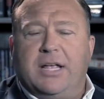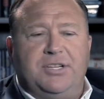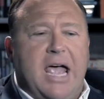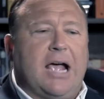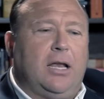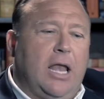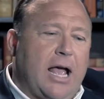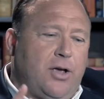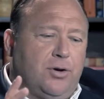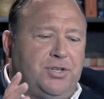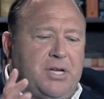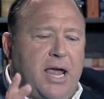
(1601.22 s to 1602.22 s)
Exactly, like
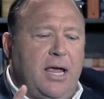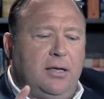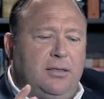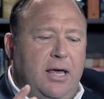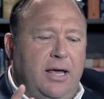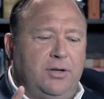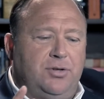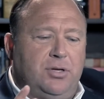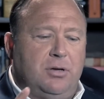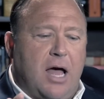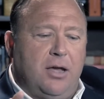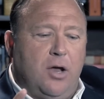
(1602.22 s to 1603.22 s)
you're saying
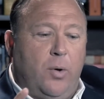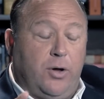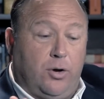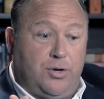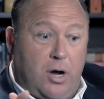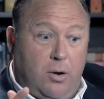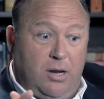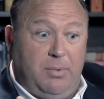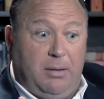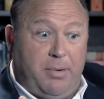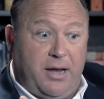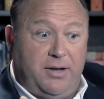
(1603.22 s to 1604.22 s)
things not knowing you're totally
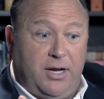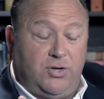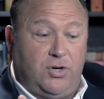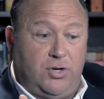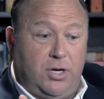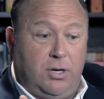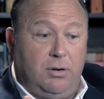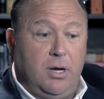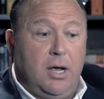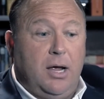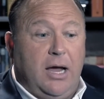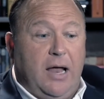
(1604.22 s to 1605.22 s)
being paid attention to,
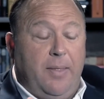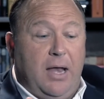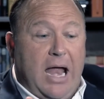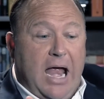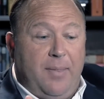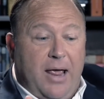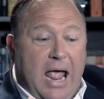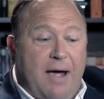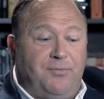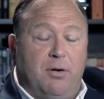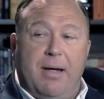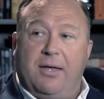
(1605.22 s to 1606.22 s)
and the
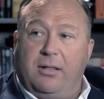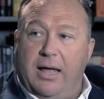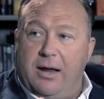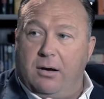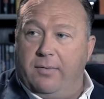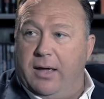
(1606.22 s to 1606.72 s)
aftermath later